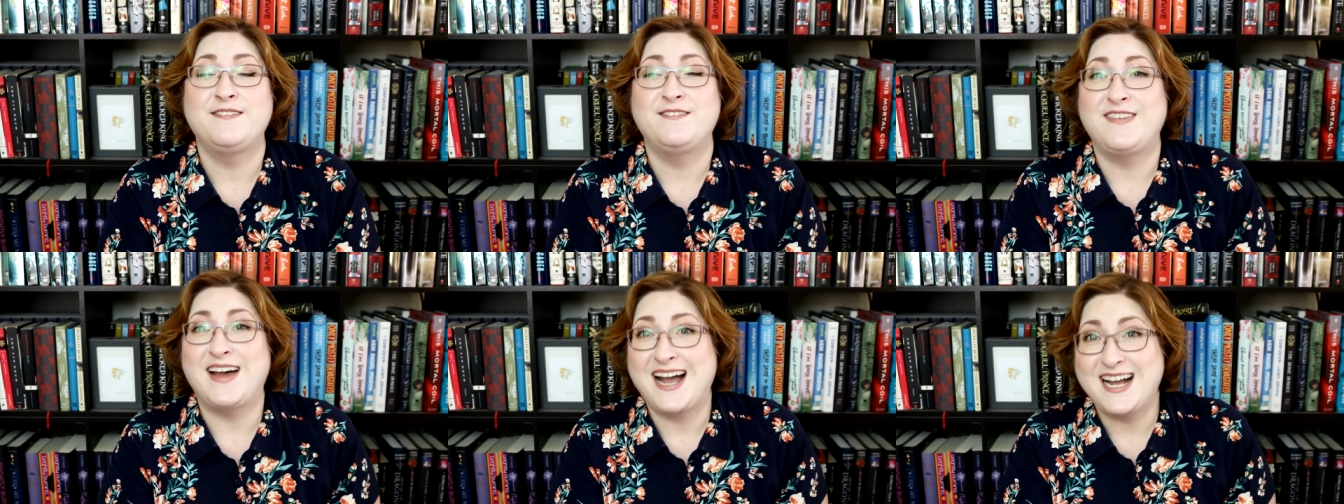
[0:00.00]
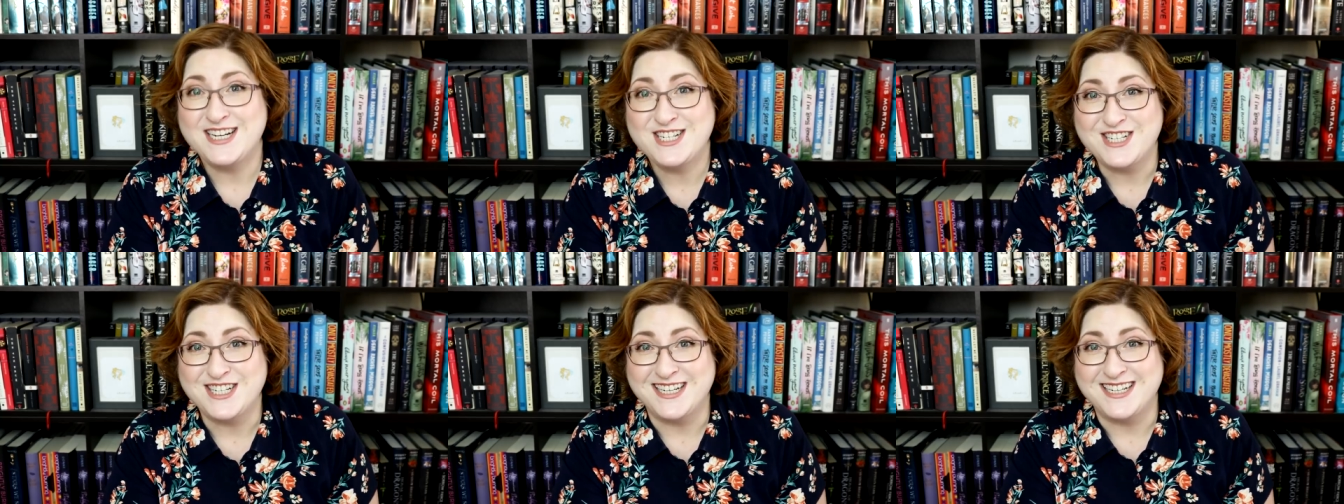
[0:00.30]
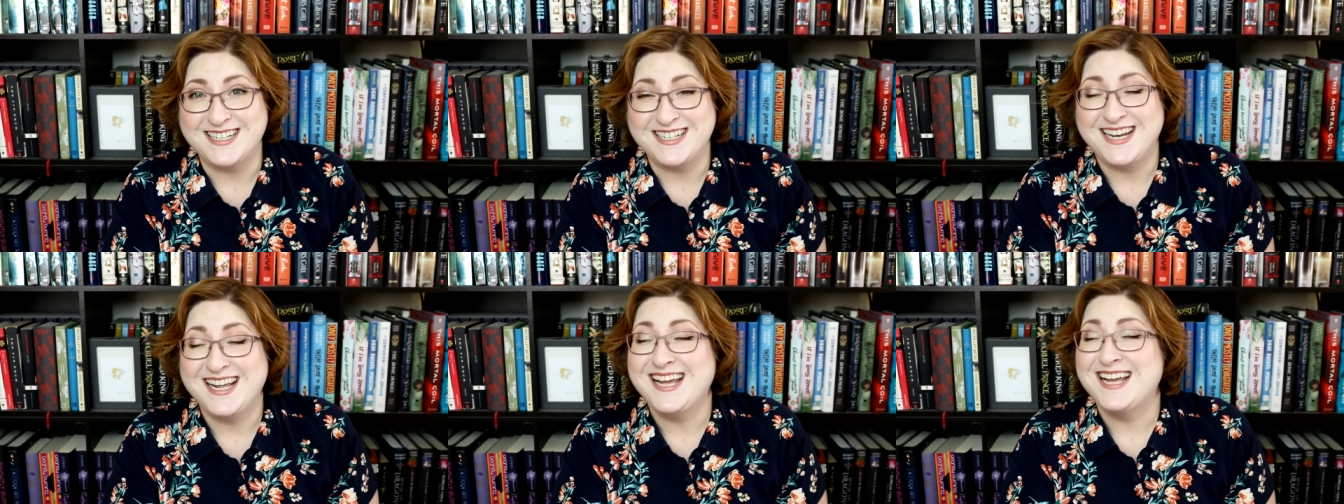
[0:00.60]

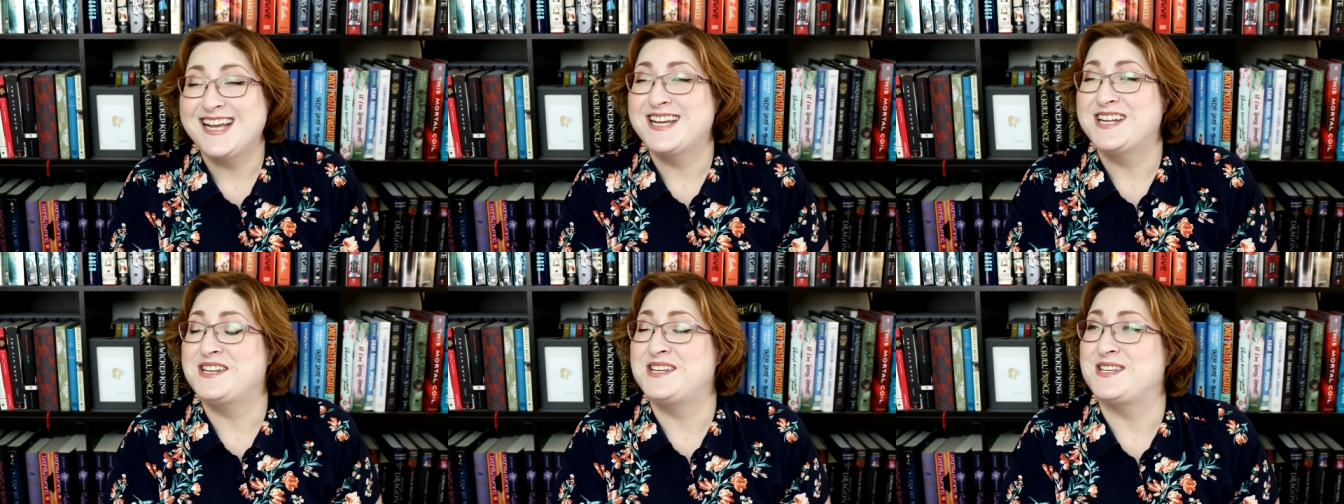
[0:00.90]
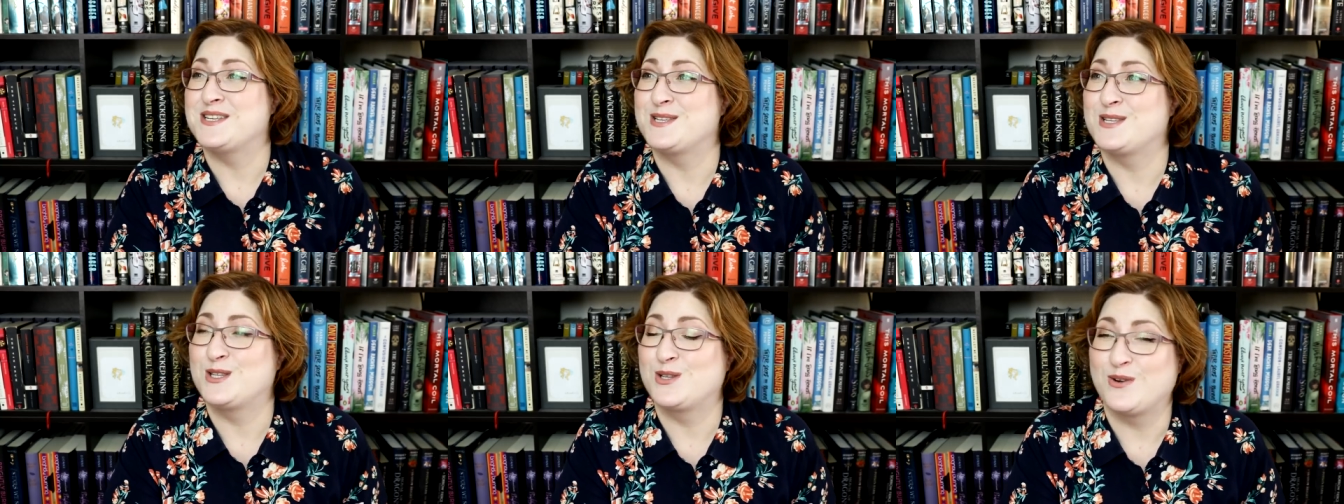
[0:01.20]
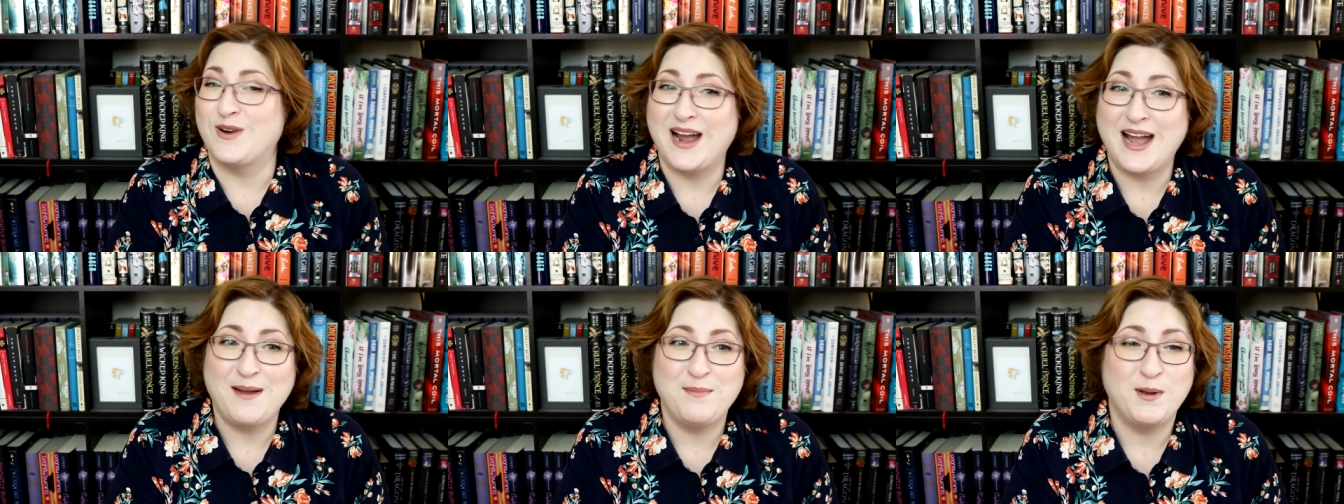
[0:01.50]
Fashion,
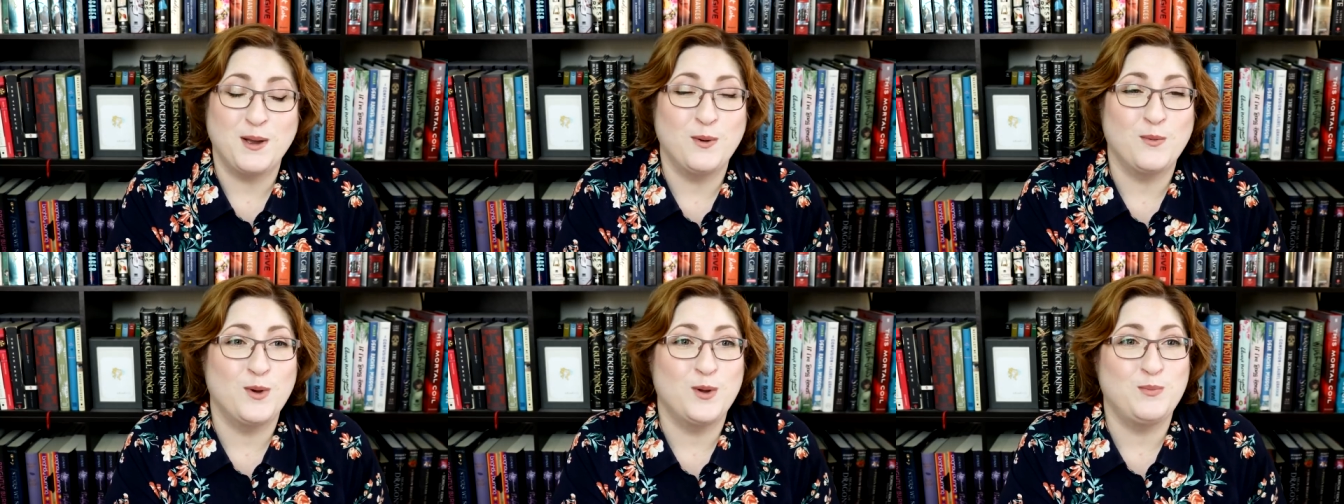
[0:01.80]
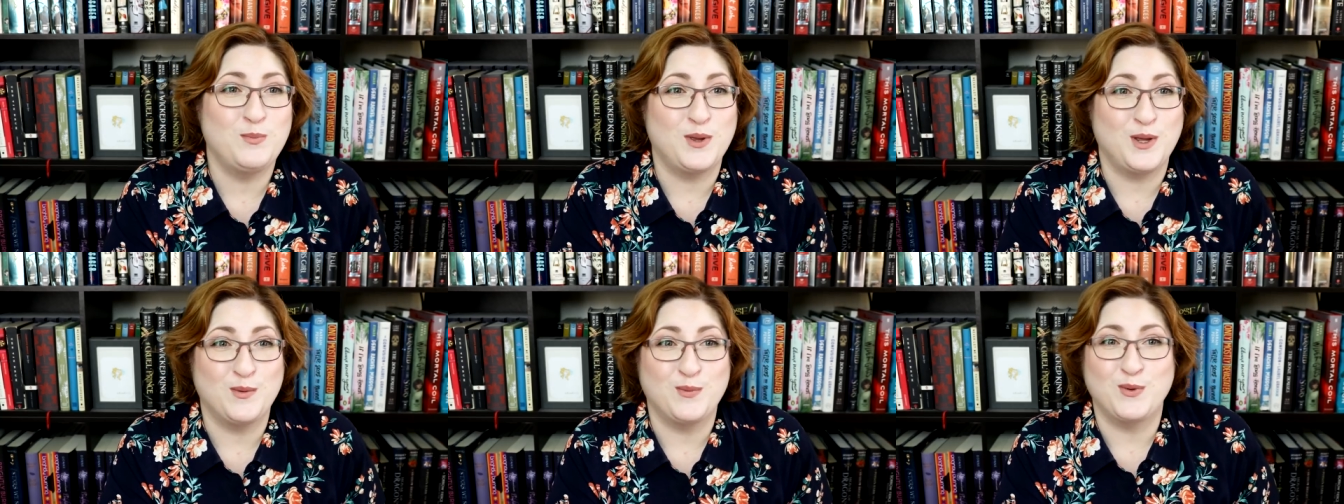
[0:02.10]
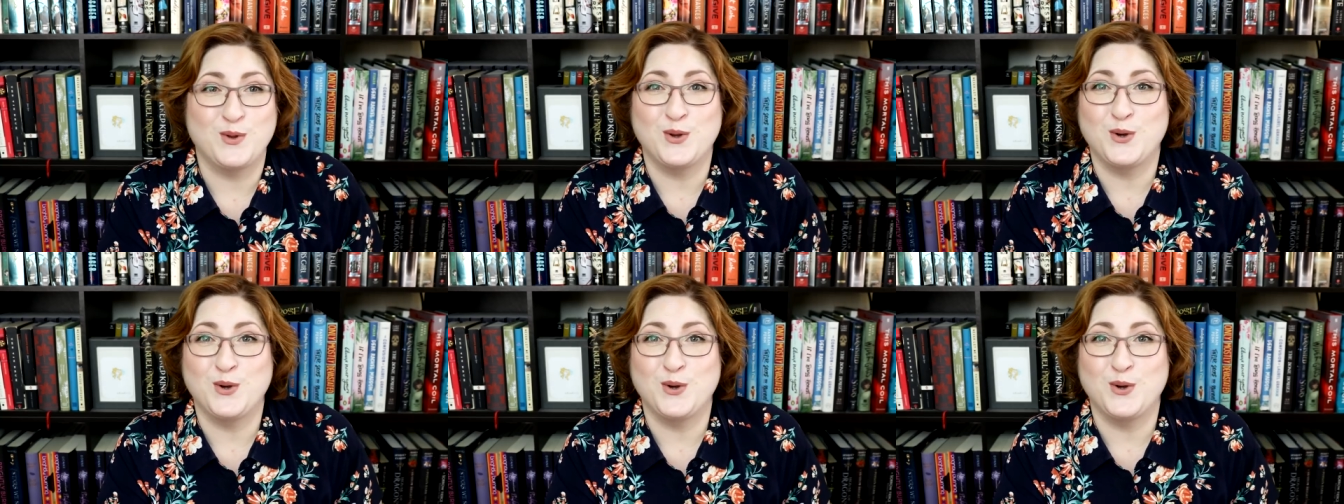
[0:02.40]
describing what people